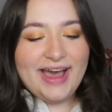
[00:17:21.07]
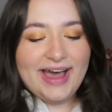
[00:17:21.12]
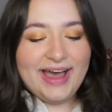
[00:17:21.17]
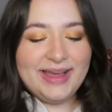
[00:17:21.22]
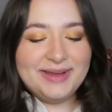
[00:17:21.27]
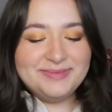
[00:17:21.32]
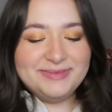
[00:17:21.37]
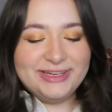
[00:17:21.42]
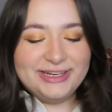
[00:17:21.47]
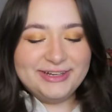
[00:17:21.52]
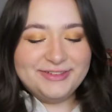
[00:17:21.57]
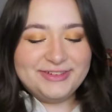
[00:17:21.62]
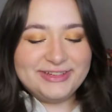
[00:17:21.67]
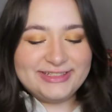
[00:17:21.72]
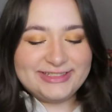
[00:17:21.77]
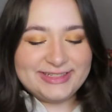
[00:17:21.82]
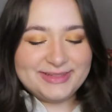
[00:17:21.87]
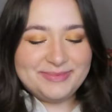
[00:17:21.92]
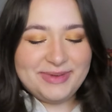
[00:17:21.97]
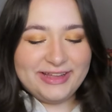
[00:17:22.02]
I'm
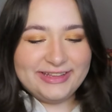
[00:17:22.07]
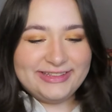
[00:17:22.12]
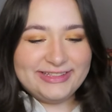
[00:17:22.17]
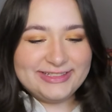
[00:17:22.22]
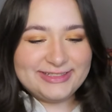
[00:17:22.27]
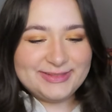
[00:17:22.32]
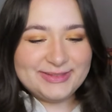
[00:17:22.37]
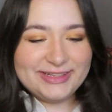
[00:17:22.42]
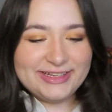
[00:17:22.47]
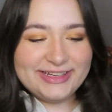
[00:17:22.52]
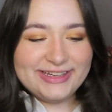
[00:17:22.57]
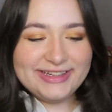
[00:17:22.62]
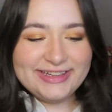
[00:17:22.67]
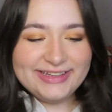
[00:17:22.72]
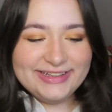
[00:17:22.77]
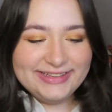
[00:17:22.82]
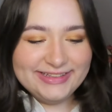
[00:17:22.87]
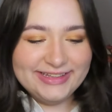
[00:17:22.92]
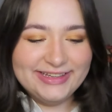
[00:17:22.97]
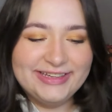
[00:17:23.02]
nervous about this
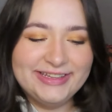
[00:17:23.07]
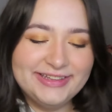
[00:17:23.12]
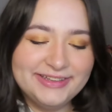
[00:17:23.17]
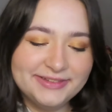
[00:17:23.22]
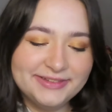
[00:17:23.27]
one.